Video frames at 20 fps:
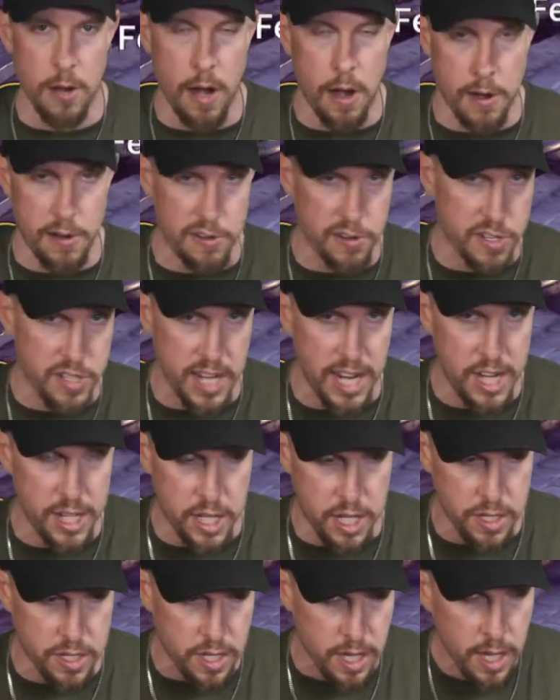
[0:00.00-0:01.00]
harder
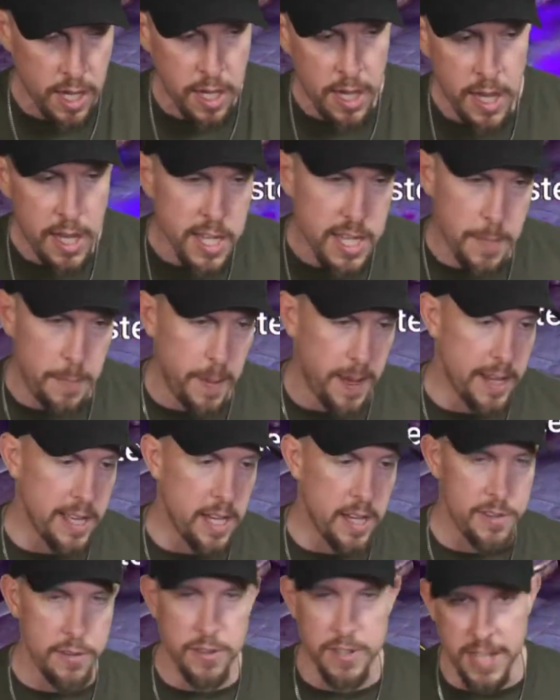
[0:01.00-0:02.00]
stages, depending
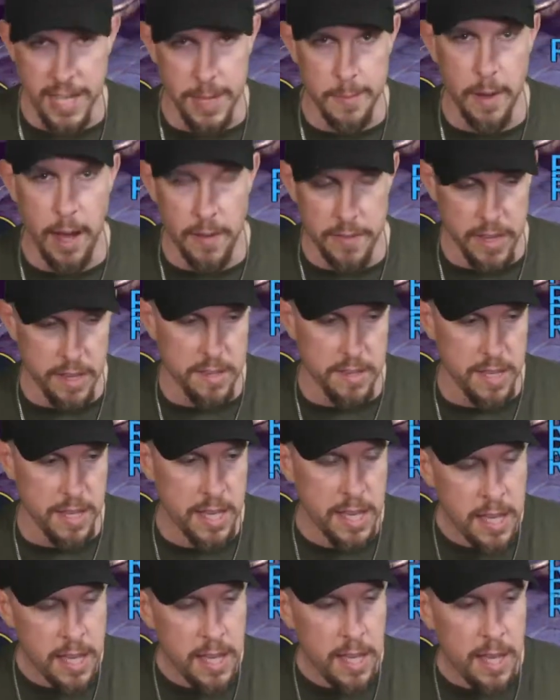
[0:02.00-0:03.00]
on your team, obviously.